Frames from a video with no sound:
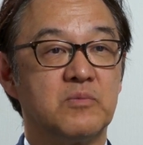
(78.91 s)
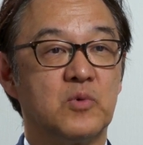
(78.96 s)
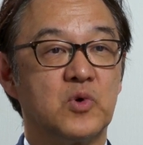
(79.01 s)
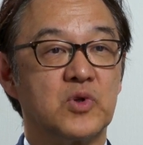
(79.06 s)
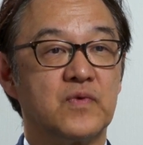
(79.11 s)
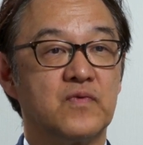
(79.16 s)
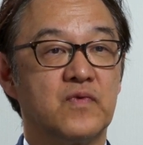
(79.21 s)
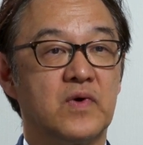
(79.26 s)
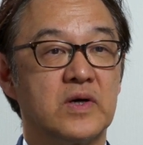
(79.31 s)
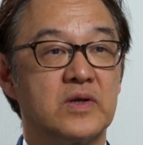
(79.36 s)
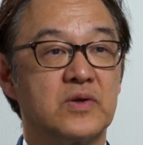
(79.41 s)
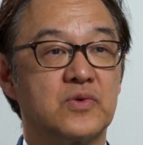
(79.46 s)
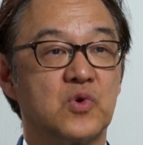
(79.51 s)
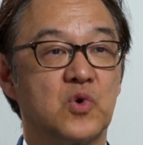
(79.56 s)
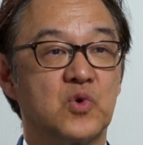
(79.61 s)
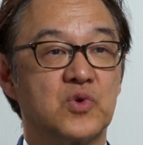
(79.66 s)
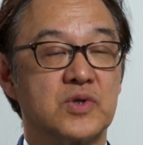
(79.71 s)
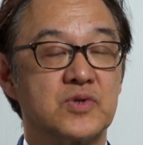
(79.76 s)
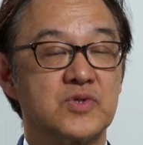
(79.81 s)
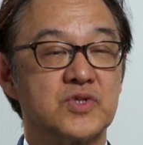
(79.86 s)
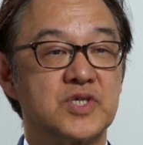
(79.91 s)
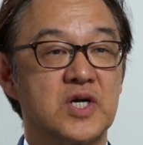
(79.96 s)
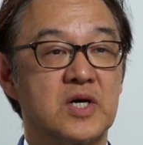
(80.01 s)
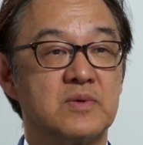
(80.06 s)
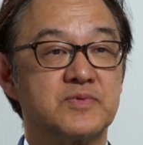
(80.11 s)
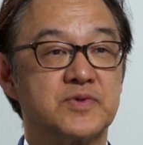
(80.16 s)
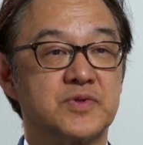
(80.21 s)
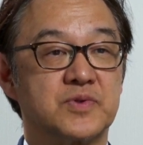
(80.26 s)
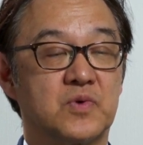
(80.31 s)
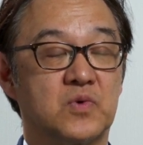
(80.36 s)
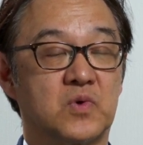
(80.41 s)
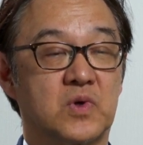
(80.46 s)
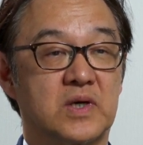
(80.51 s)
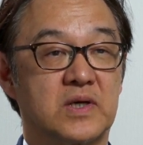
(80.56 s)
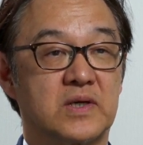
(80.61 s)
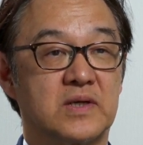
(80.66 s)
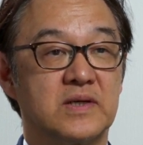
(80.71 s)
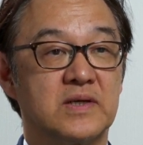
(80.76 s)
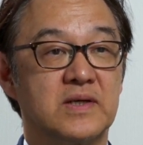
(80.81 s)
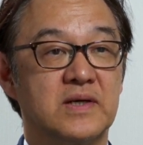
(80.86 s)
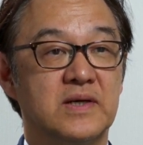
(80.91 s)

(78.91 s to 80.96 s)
Modified Total Sharp Score,